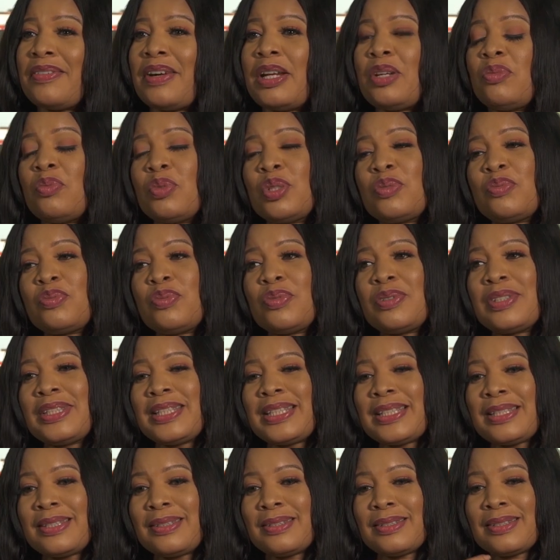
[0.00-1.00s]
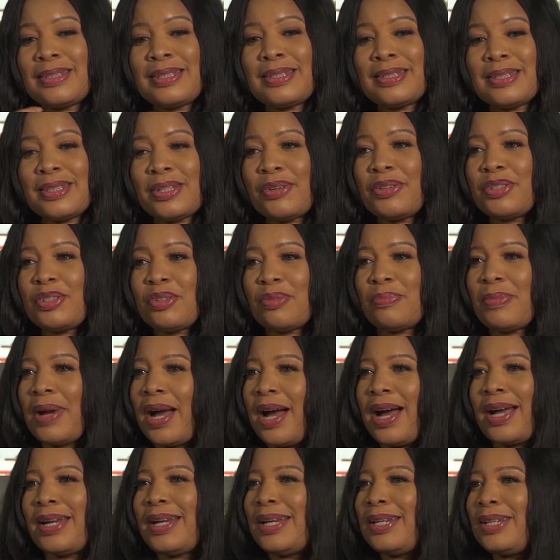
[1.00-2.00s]
And it was from the sincerity of my
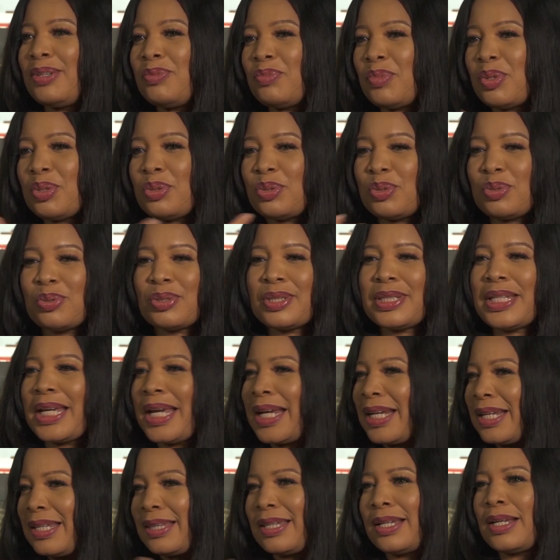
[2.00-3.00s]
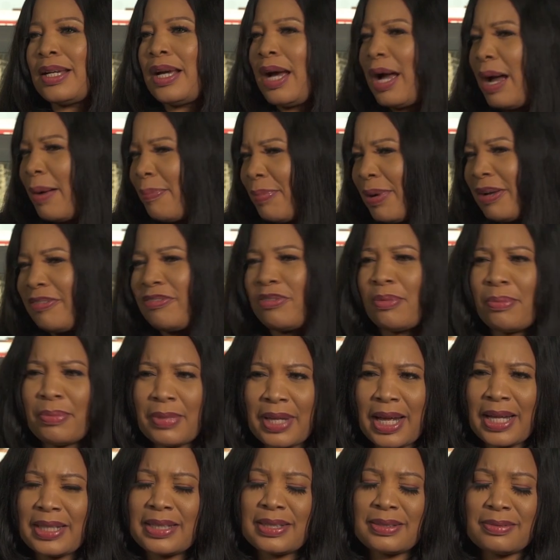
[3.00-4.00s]
heart. I didn't want to say anything apart from
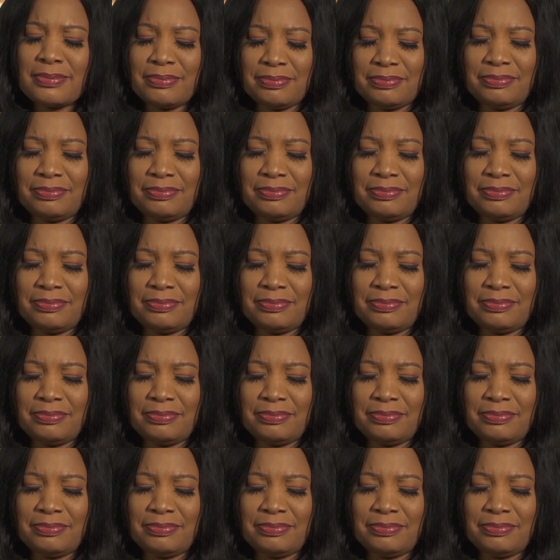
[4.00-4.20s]
that.